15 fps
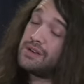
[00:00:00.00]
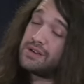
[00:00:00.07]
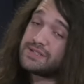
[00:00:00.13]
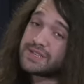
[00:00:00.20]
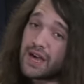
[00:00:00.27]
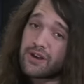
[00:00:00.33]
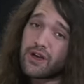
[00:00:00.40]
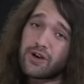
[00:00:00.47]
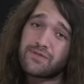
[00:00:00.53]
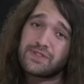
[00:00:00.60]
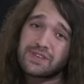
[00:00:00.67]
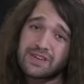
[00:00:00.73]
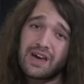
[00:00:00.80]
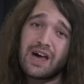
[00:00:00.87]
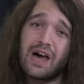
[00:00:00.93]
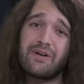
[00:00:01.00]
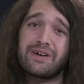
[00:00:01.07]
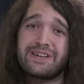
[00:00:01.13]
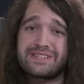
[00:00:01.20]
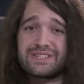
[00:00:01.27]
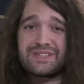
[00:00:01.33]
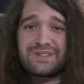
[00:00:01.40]
Sound off in the
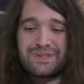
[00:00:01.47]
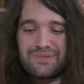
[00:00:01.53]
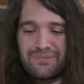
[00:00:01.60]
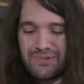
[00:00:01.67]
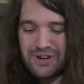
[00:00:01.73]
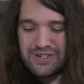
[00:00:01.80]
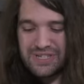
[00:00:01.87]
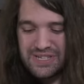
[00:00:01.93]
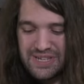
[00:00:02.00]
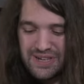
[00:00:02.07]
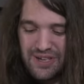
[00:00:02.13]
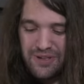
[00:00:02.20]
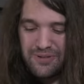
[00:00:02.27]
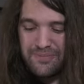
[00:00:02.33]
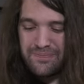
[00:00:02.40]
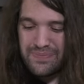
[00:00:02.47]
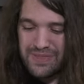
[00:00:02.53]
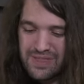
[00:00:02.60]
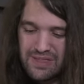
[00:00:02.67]
comments. We're still